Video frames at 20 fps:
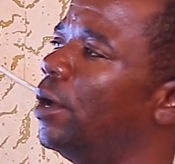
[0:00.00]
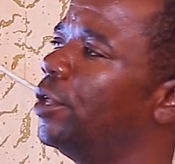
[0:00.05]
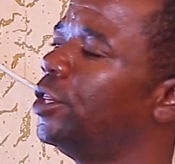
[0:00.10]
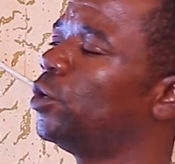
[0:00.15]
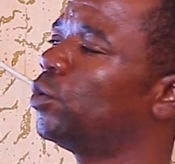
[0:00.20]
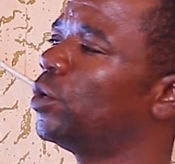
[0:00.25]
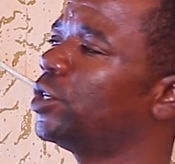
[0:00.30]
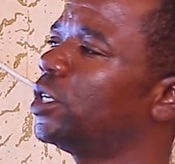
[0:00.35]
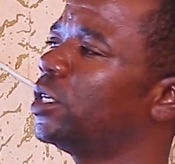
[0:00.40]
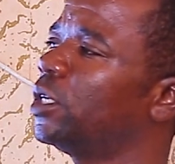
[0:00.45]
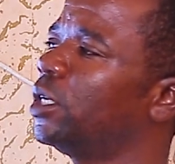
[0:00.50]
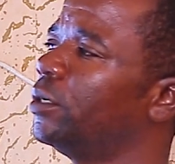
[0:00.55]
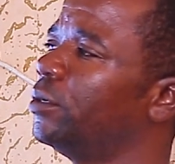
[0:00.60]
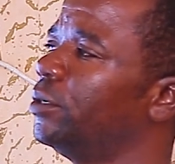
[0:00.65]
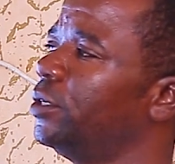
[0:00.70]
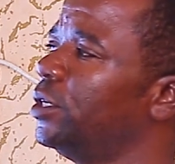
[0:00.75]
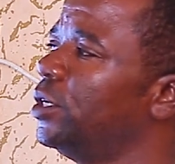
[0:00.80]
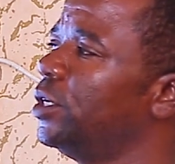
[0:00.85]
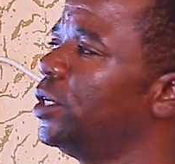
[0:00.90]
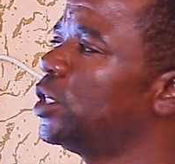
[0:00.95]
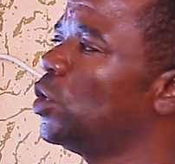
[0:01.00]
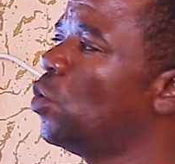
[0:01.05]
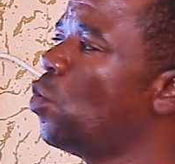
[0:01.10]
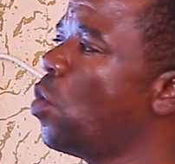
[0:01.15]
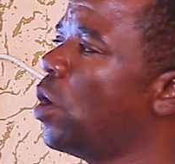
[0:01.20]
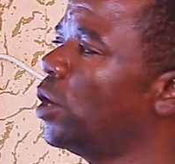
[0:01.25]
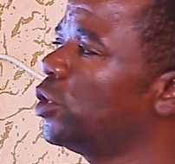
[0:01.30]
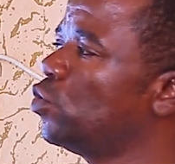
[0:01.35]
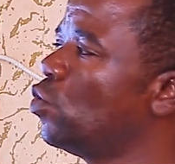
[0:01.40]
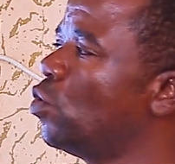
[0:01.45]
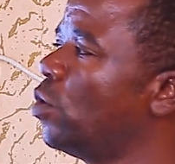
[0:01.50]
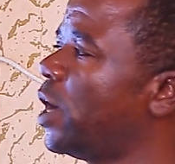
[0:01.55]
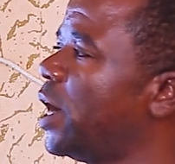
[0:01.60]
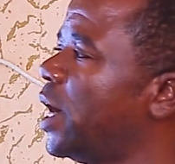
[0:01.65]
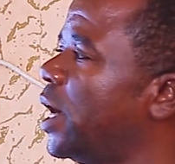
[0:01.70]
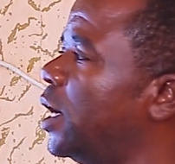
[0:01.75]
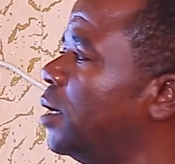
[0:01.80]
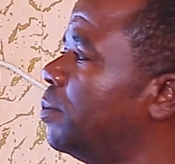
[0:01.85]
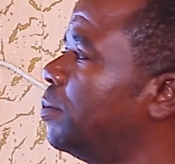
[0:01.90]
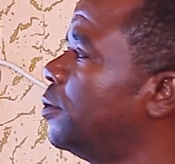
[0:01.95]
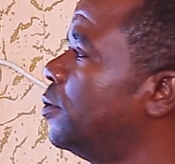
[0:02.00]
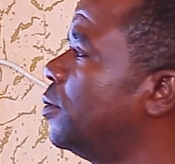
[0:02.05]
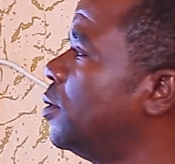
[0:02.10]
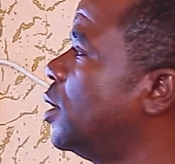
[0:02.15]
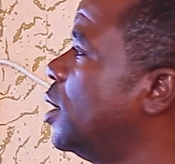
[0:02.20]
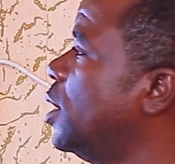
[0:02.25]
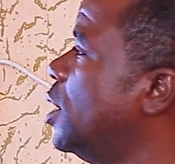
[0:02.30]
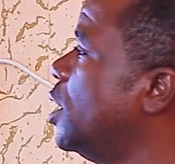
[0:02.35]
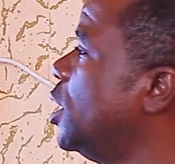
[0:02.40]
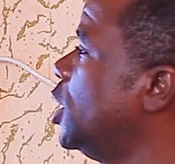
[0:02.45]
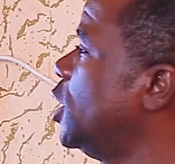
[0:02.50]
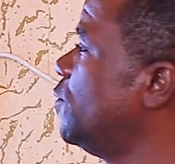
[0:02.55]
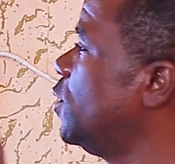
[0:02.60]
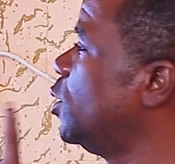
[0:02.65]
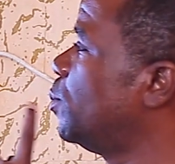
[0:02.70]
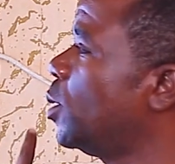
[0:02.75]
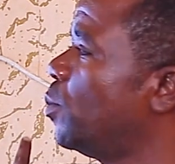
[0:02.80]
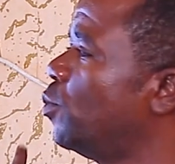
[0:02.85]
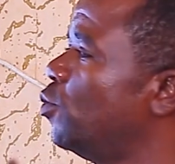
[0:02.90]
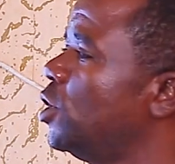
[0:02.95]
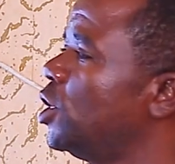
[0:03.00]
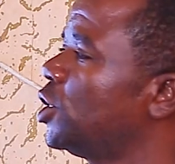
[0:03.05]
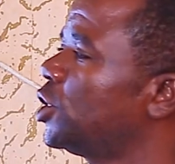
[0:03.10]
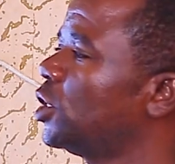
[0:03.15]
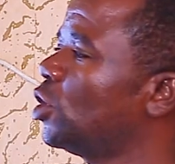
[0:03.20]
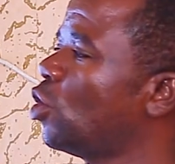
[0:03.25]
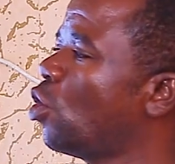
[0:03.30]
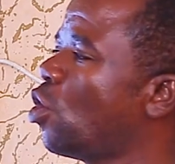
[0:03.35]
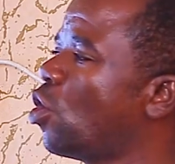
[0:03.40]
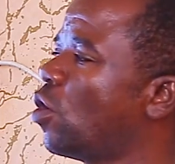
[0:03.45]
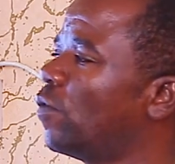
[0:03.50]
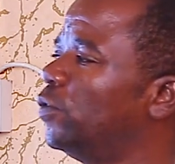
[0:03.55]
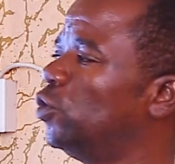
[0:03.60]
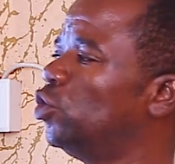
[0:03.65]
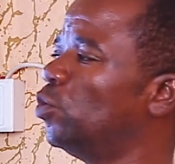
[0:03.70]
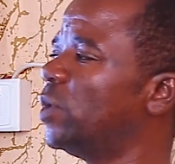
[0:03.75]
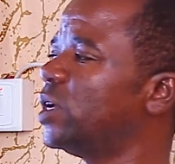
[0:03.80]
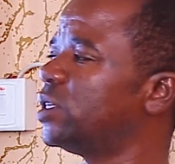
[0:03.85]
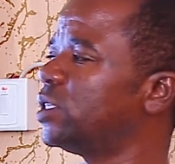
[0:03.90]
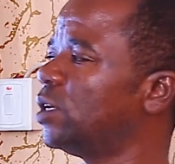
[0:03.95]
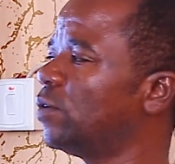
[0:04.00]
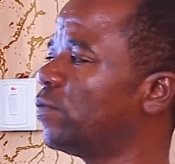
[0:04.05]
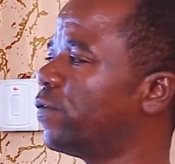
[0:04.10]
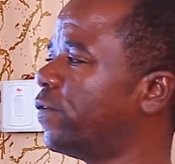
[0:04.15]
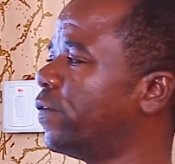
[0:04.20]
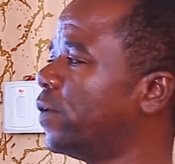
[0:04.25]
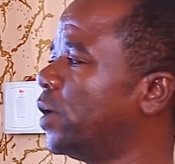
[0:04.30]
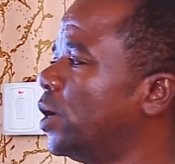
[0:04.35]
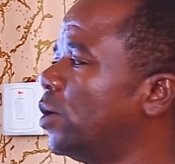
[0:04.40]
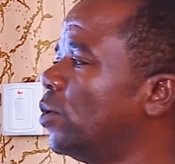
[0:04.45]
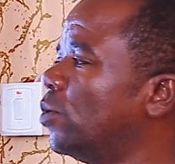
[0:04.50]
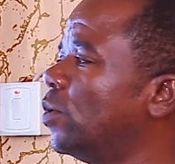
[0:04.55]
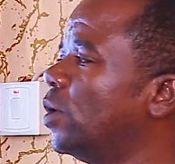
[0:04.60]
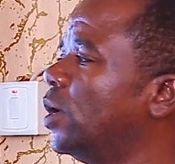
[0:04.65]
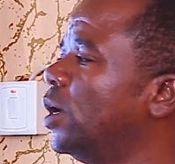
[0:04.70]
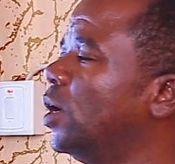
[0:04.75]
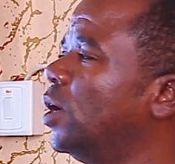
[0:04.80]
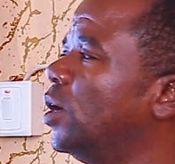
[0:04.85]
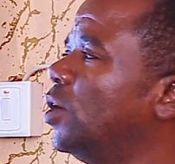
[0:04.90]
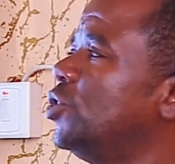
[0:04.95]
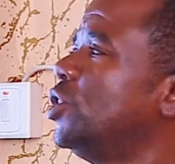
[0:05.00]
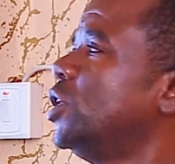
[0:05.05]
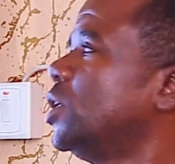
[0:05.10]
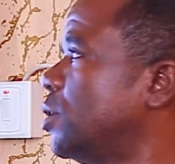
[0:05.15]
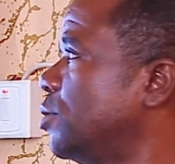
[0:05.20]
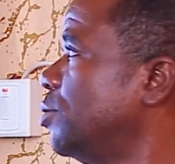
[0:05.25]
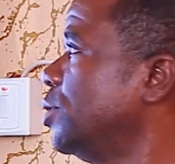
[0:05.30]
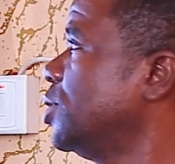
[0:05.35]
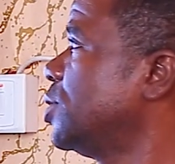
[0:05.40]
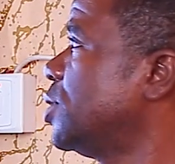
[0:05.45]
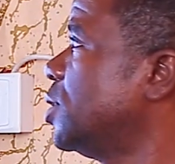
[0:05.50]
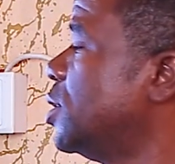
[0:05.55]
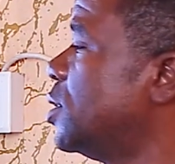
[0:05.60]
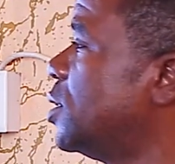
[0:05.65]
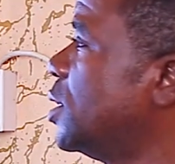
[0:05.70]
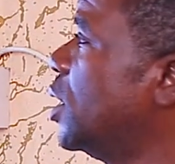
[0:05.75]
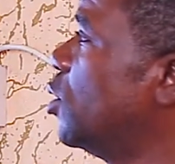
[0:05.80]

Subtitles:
The question now is, what will happen if the population of domestic fowl decreases?